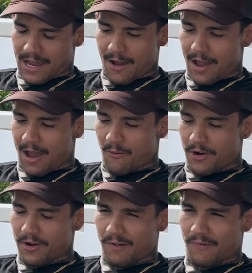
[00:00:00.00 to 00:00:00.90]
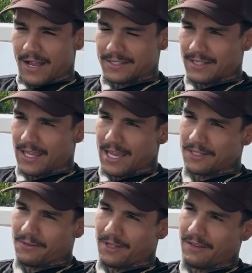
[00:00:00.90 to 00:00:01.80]
I wonder if that's the
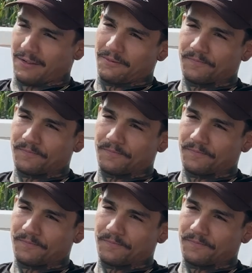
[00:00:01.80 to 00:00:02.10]
case with,